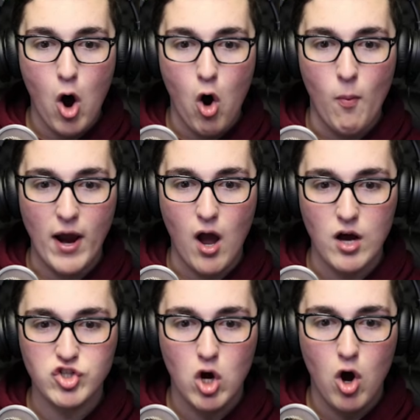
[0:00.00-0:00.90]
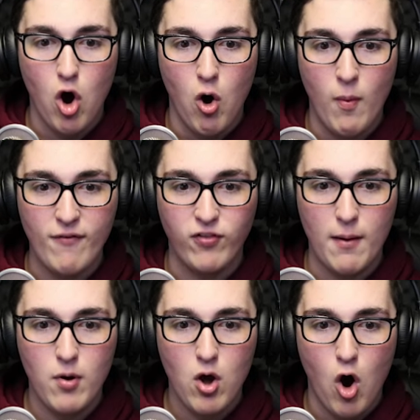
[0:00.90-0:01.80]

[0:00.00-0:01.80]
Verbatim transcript: Oh, my gosh. Oh, my flip.